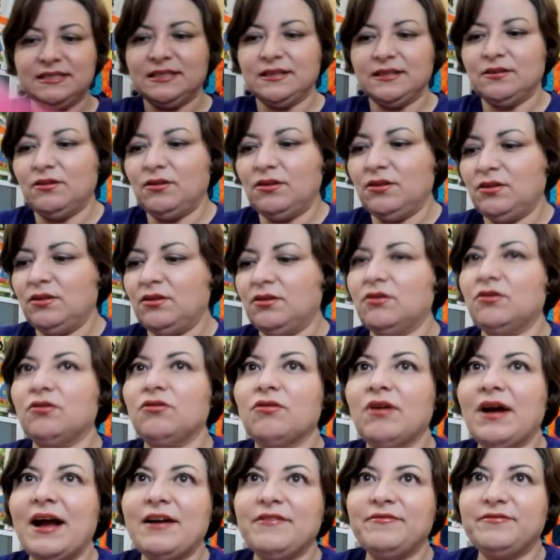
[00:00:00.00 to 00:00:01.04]
little
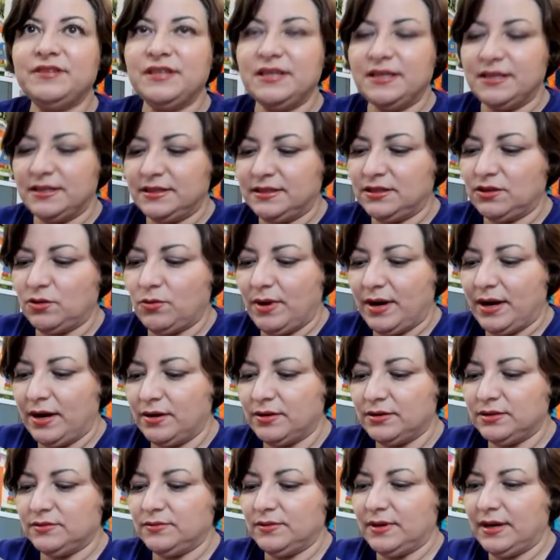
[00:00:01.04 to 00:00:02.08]
crafting
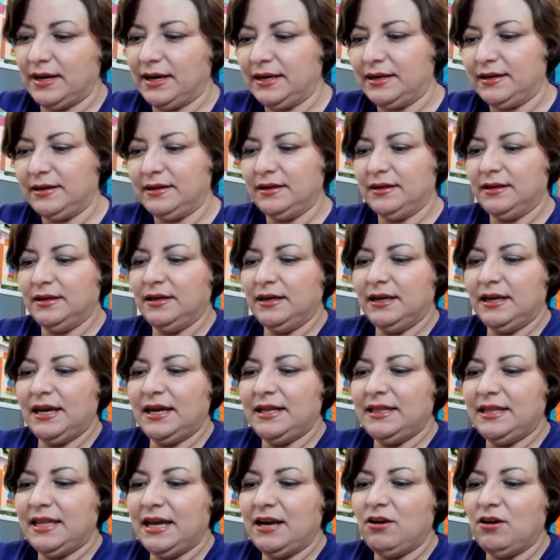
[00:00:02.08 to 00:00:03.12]
squares, right?
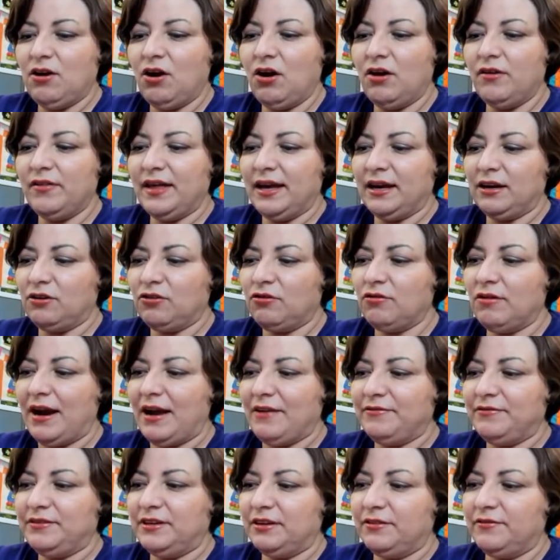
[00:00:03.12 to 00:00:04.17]
And they call that
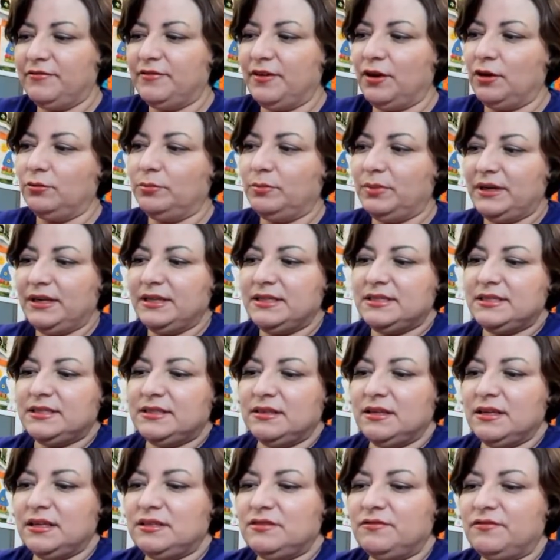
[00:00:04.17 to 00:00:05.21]
crafting felt, but
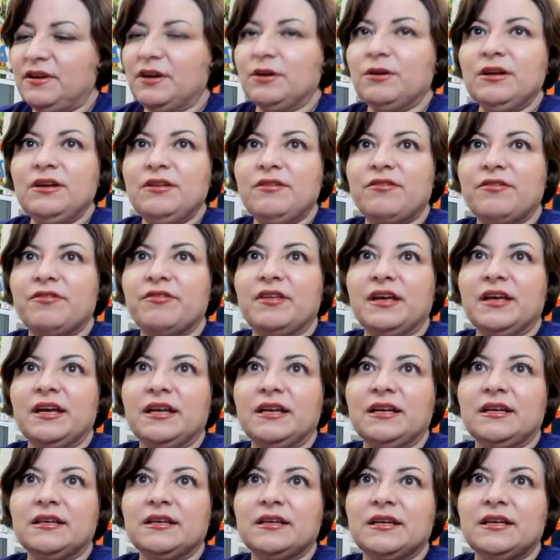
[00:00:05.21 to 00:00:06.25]
it's very
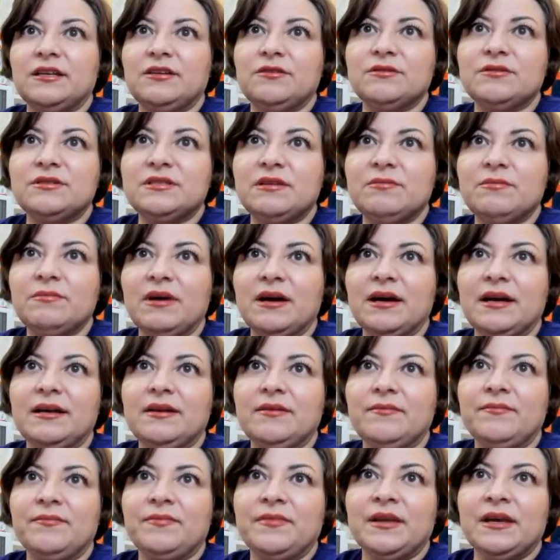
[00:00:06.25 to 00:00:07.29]
thin. Can you see my
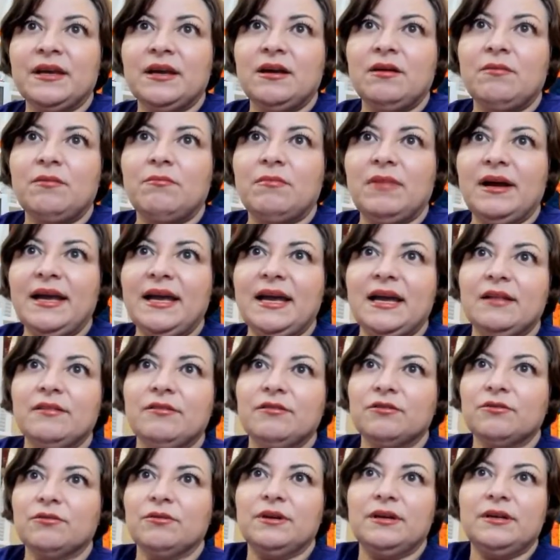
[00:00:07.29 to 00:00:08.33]
hand
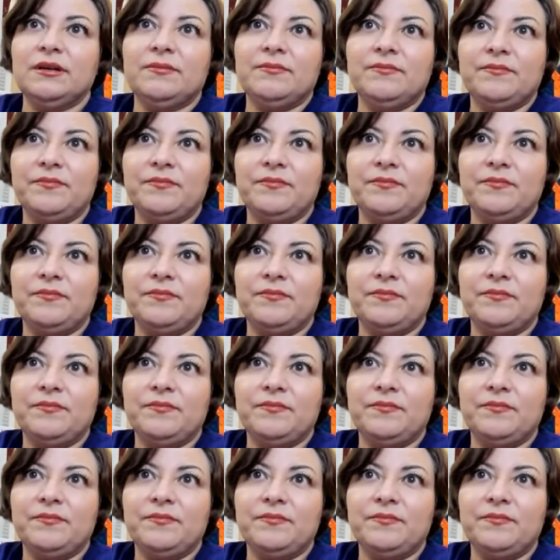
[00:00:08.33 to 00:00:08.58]
through it?